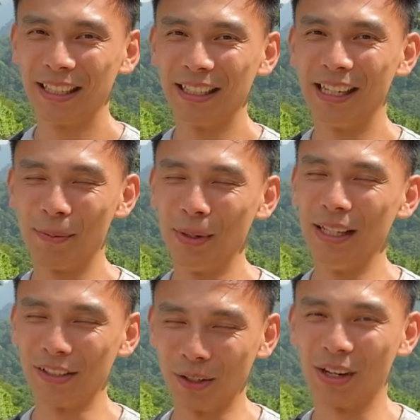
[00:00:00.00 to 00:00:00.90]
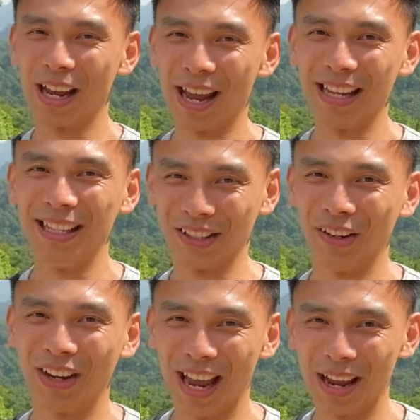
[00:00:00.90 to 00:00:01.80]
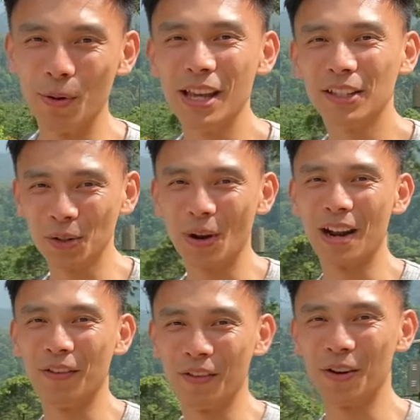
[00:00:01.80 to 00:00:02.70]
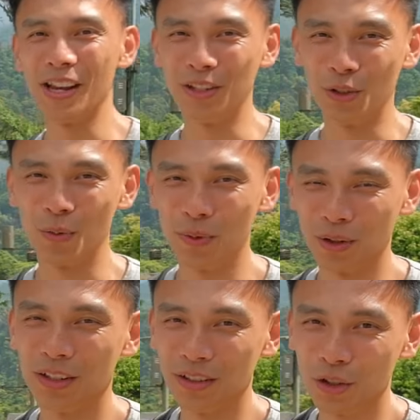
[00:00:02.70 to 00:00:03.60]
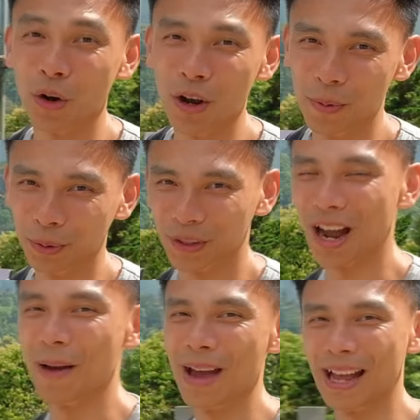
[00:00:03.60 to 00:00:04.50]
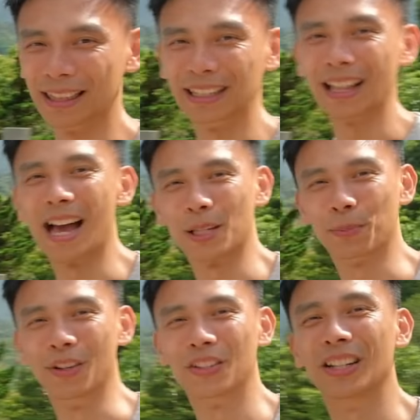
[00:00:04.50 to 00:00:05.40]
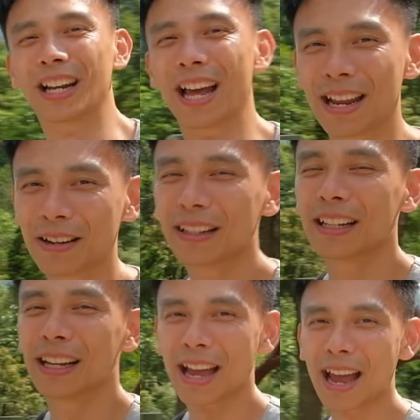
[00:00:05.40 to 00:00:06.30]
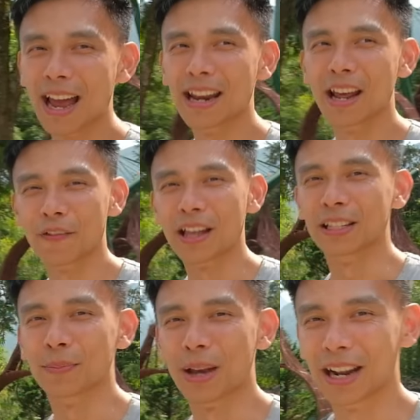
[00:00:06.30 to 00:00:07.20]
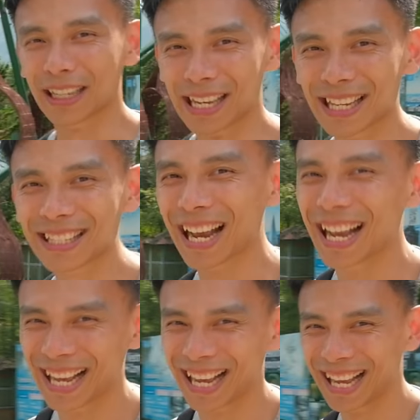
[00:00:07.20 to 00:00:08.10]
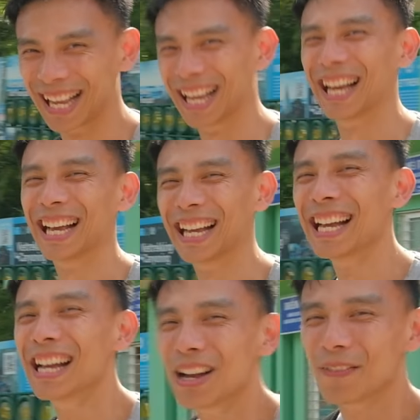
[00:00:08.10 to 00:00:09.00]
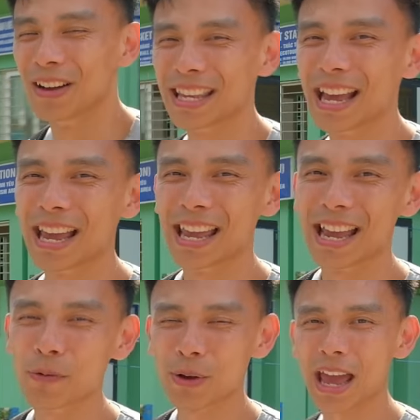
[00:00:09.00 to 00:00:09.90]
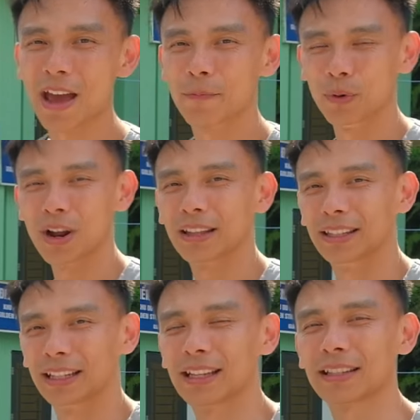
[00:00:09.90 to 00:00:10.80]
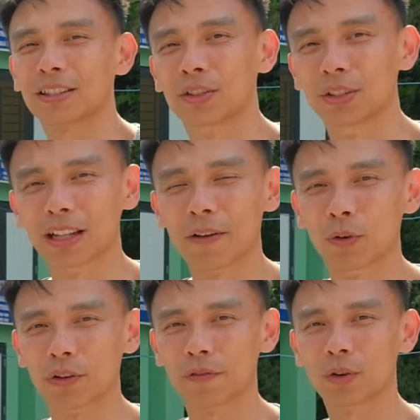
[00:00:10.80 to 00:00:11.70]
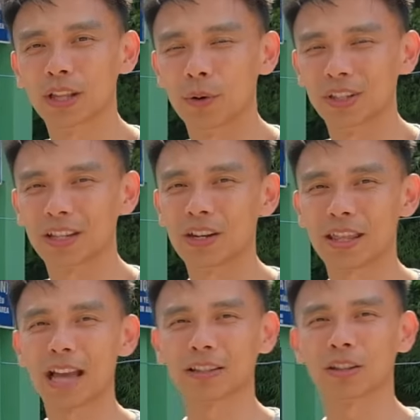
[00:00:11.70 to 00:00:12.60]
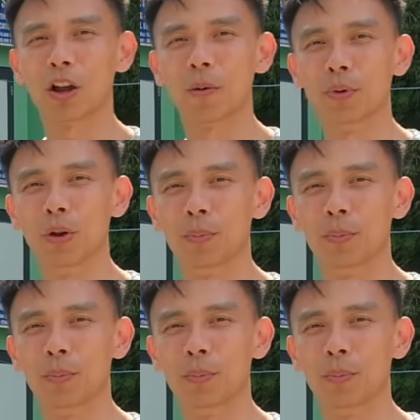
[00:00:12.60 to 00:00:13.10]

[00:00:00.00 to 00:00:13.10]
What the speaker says: Yeah, it's okay, it's okay. We still had a very enjoyable time at the glass bridge today. And at Fancy Pan, I guess. But yeah, here we have bought our tickets to the Love Waterfall. They were 70,000 dong per